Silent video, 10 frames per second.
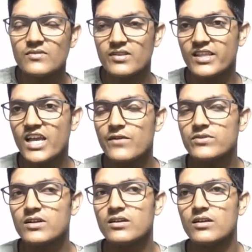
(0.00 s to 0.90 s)
They have
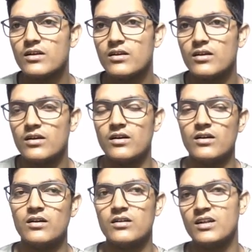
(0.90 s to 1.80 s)
the
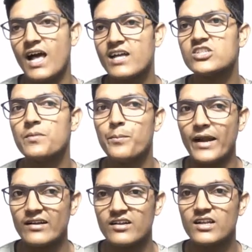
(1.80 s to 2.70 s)
large
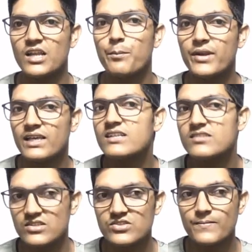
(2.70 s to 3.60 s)
practical
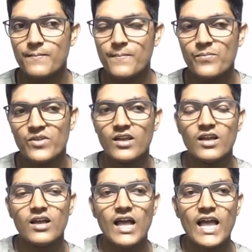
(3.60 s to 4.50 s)
implications.
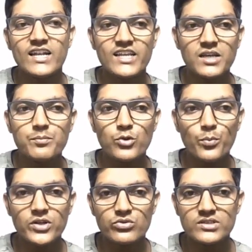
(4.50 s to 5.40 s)
And
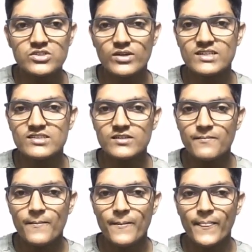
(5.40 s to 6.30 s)
improper units, you can
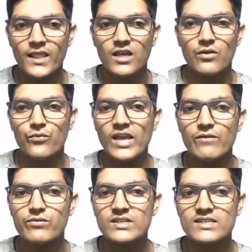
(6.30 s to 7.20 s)
see we have one